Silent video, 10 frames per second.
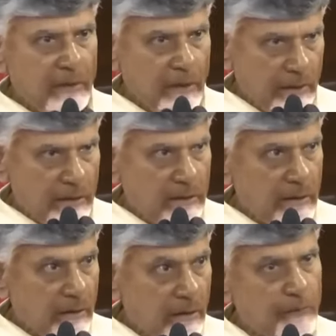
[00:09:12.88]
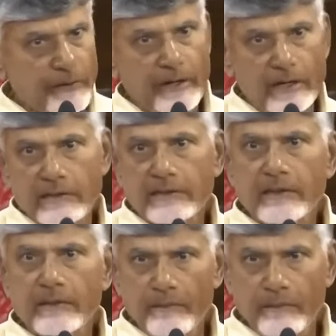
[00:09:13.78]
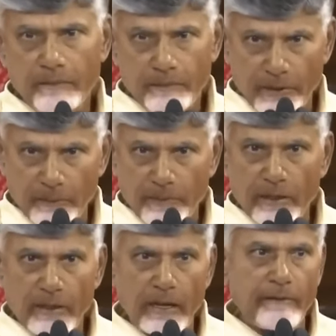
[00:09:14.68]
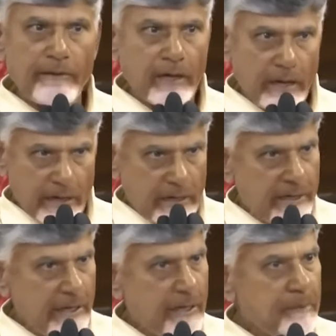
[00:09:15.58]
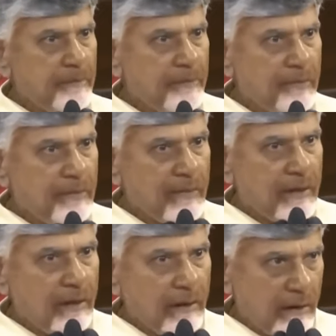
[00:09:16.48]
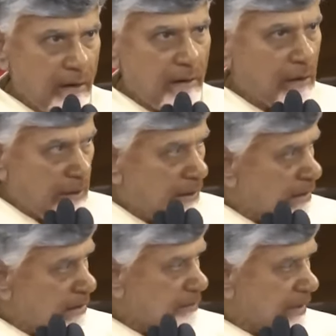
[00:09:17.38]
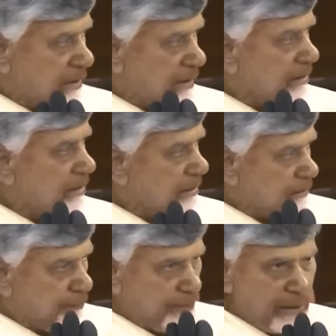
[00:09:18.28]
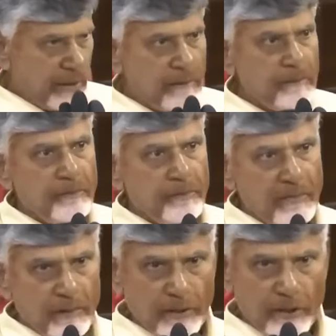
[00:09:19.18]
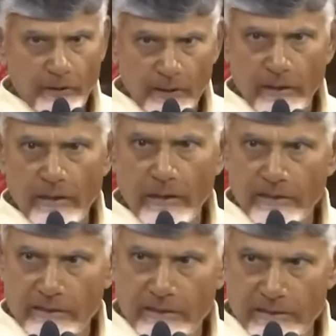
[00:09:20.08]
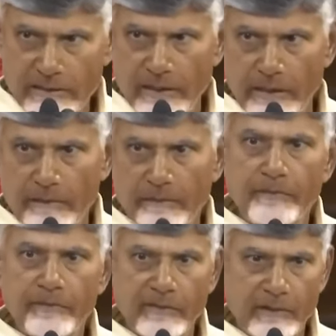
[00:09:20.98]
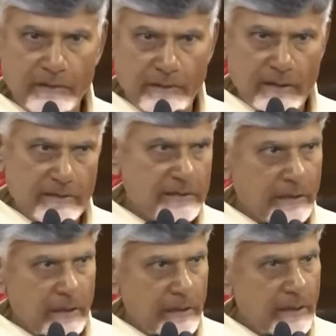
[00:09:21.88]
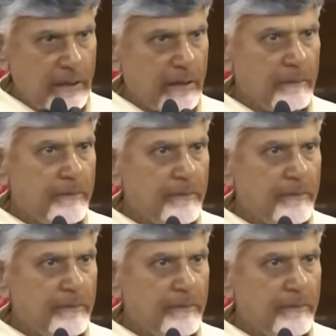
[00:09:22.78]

That is the confidence people are having on NDA and all leaders. My friend Pawan Kalyan ji is here, Janasena leader.